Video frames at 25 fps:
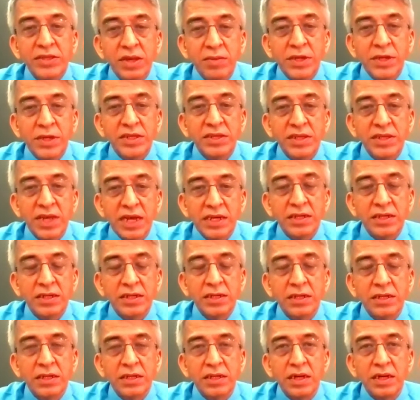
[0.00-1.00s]
S M E
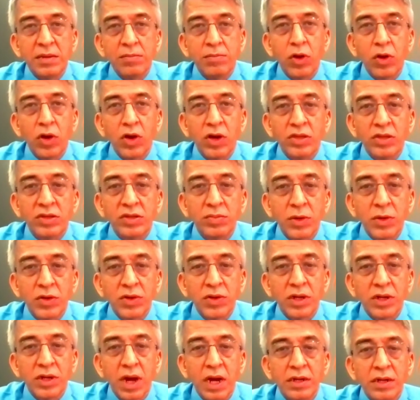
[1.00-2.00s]
sector employs
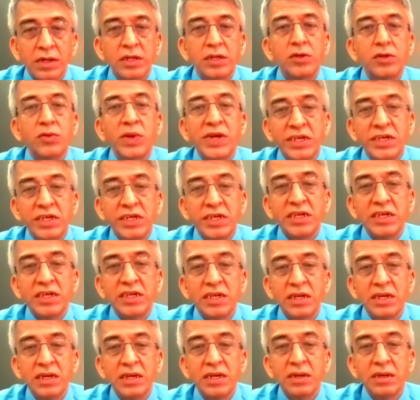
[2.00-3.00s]
about one hundred
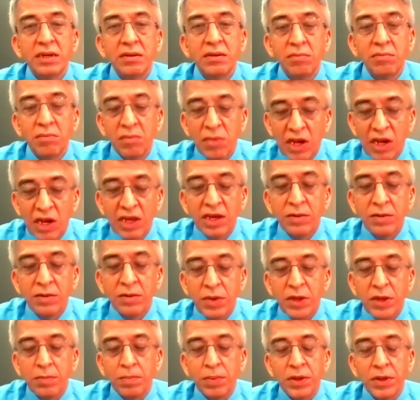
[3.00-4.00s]
twenty
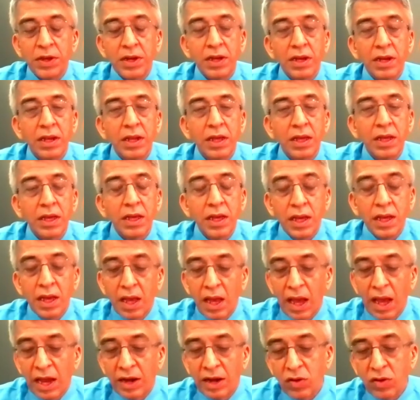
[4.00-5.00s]
million people
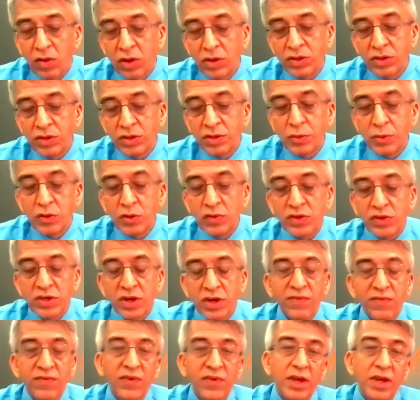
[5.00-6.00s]
and
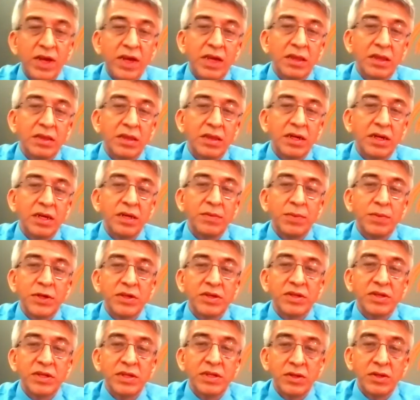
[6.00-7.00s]
contributes roughly
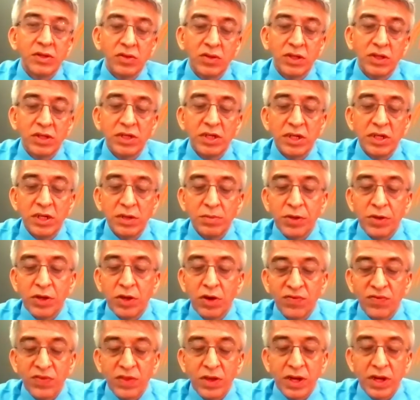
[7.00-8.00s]
thirty percent to the G D
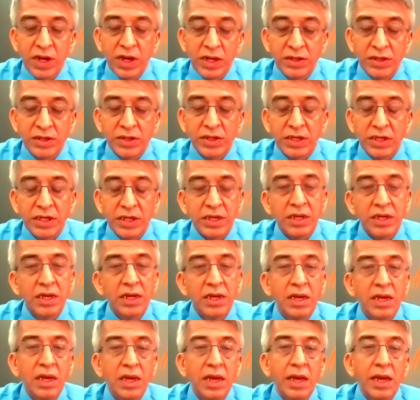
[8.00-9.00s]
P of the country